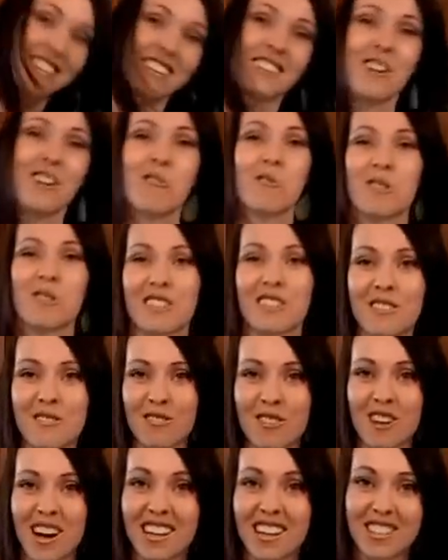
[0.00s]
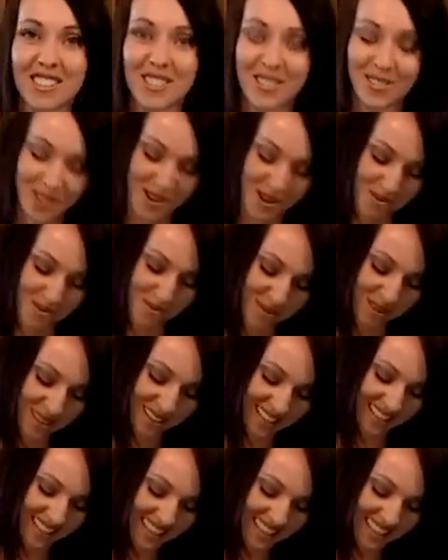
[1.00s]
the coconut fried shrimp.